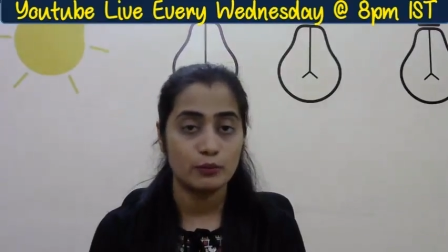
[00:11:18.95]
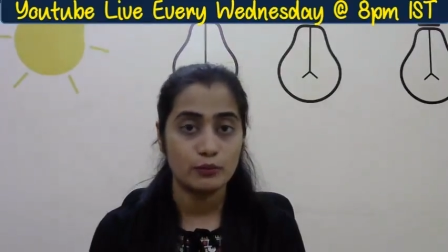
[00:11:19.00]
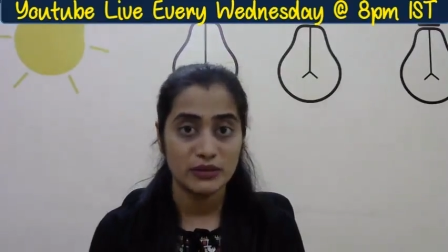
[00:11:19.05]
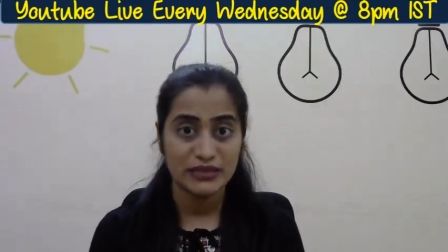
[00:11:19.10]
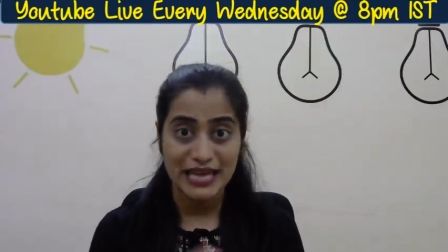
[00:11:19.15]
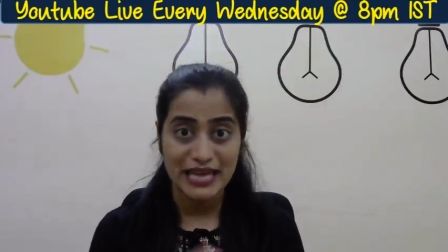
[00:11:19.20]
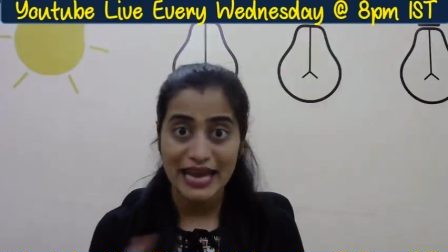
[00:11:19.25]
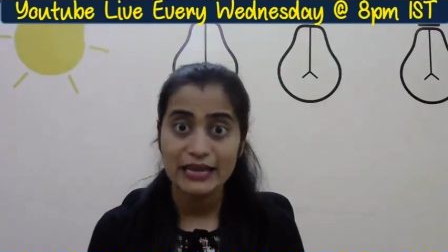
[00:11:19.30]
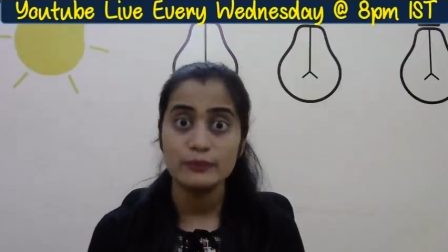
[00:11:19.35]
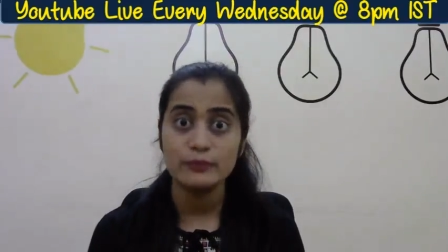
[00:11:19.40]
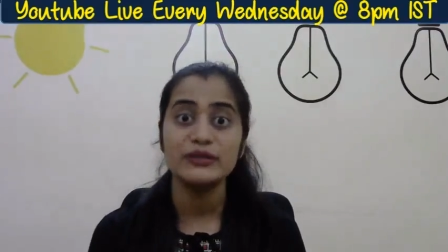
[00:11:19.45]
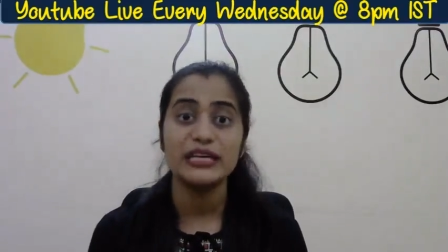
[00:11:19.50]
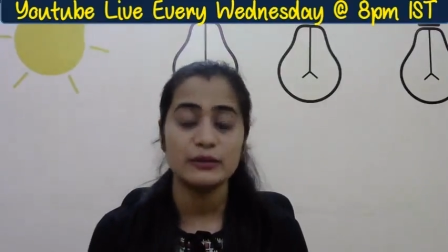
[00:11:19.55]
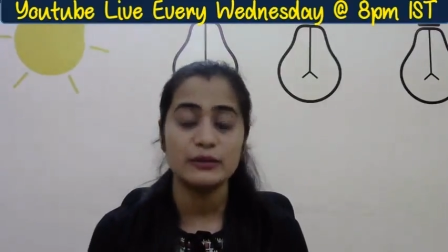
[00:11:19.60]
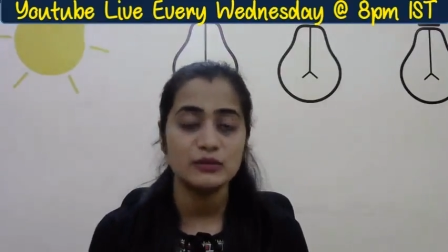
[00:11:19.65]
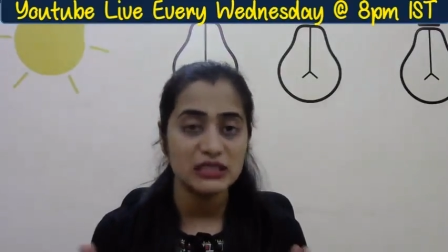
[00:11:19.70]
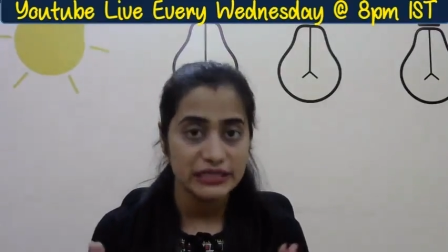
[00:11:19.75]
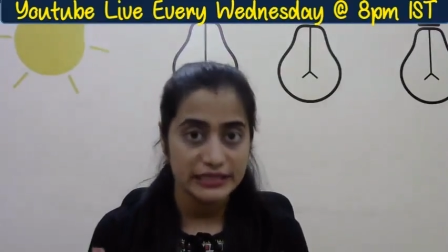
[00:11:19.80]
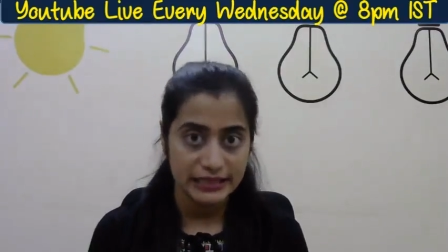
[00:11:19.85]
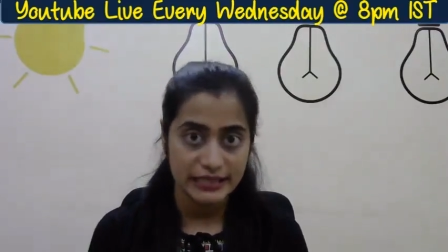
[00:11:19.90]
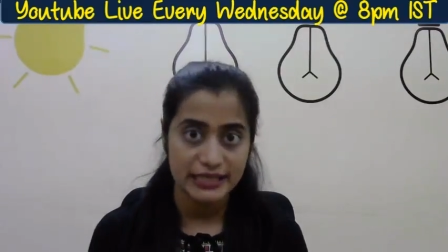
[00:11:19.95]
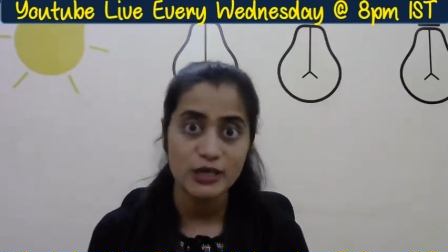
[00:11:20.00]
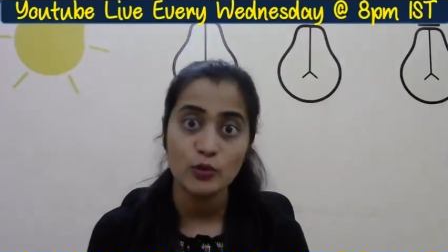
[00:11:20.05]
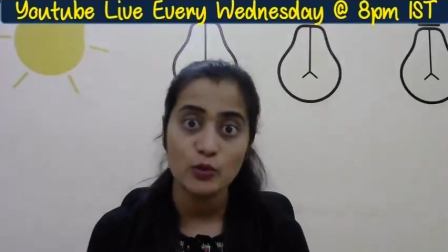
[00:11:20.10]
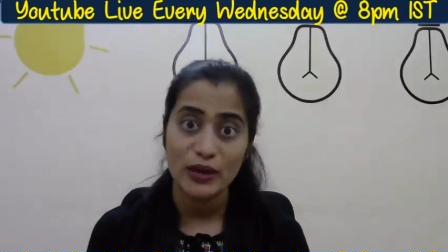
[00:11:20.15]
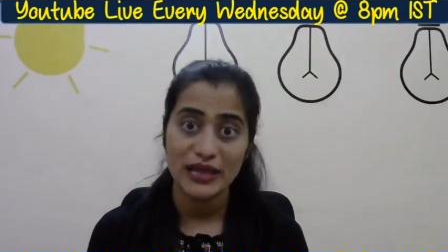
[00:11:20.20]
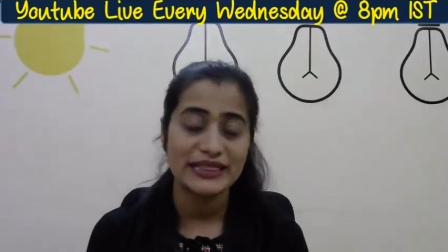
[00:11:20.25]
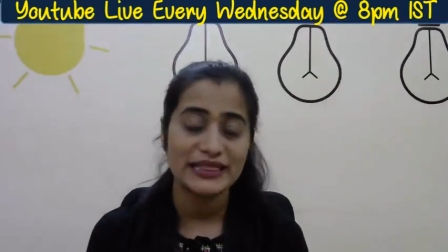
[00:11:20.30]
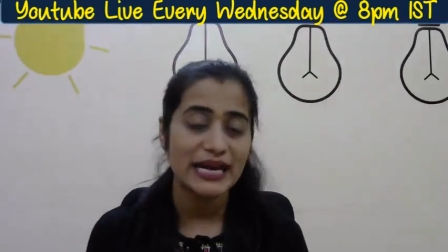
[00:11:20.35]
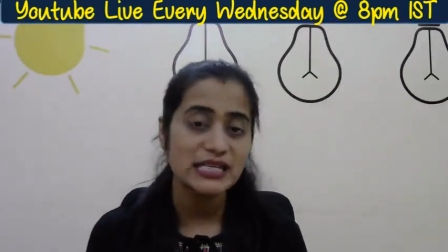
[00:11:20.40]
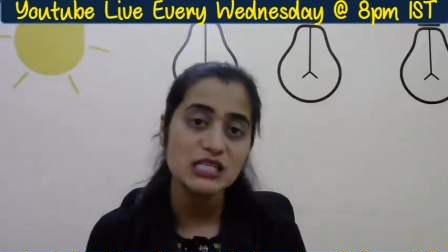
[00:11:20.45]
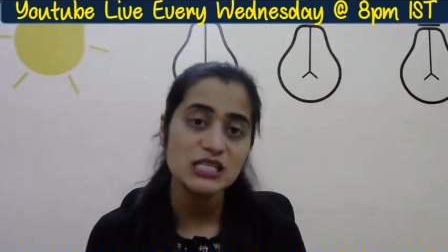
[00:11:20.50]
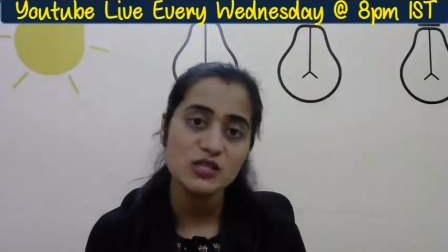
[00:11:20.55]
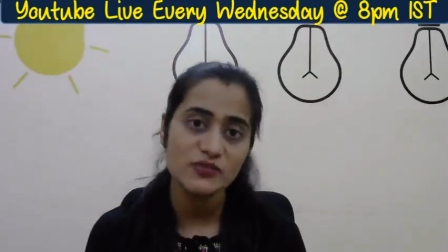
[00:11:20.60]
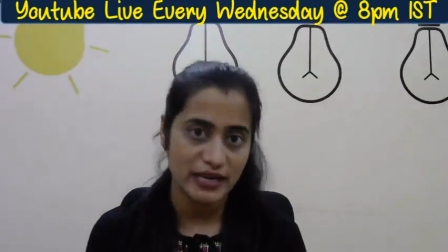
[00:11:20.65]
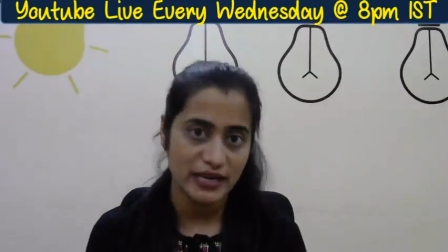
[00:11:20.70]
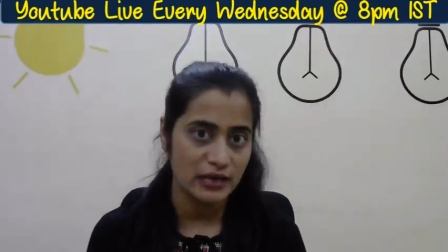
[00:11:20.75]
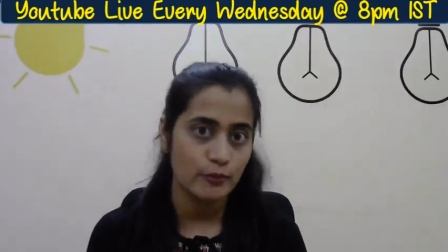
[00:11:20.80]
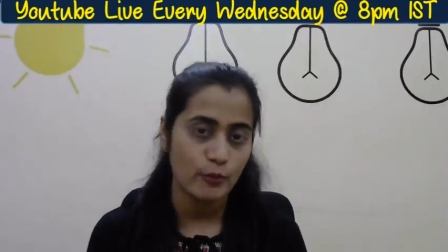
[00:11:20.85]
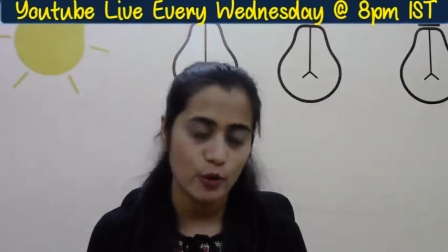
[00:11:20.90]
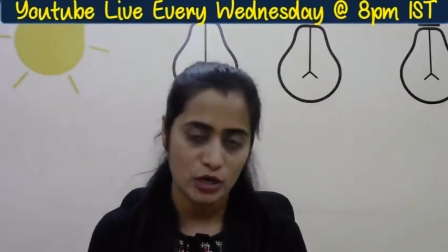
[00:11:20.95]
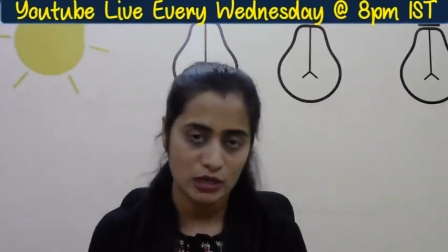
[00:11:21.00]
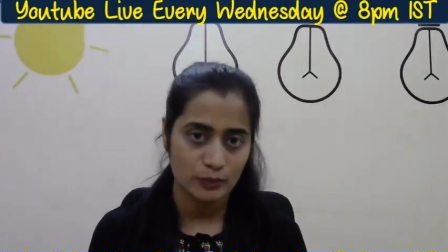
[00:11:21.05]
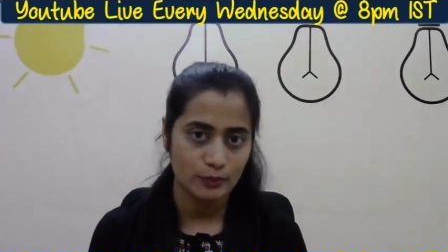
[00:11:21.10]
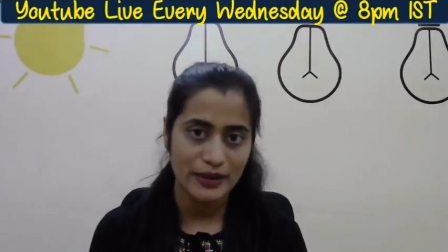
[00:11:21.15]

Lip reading: timetable really well. That is very important.